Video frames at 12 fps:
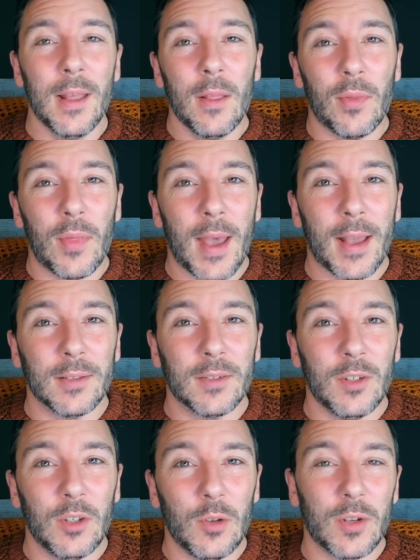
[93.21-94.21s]
that
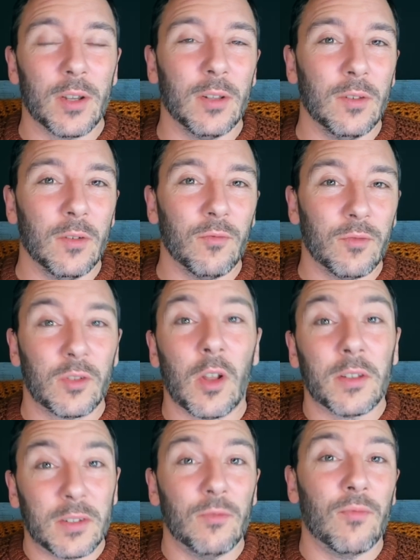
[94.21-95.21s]
you can
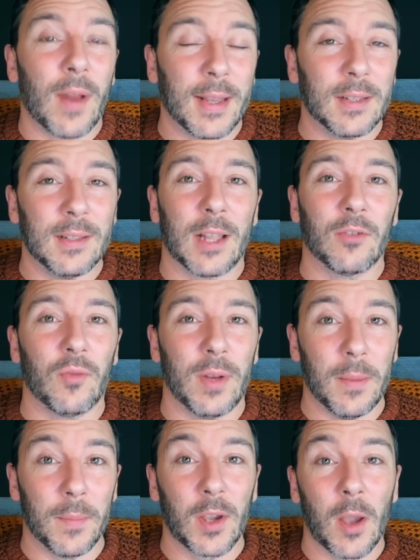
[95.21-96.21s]
start to rank naturally
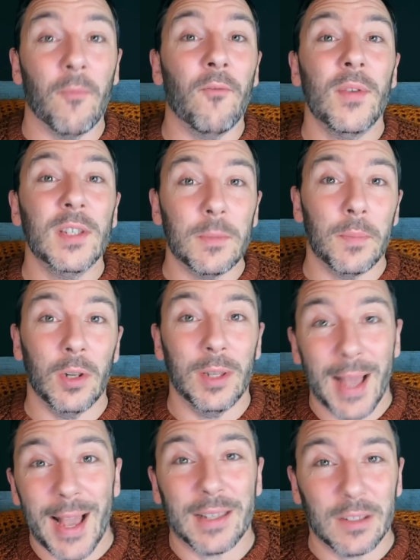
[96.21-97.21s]
and become visible
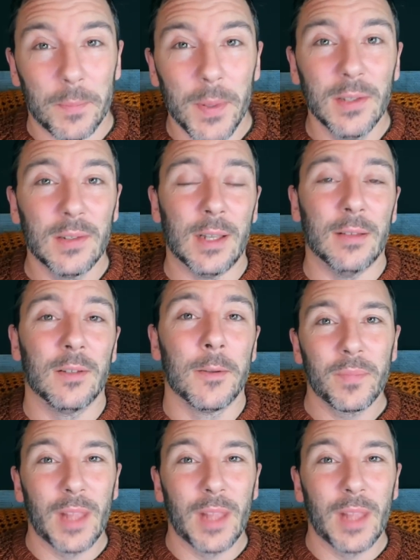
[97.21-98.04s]
as a business.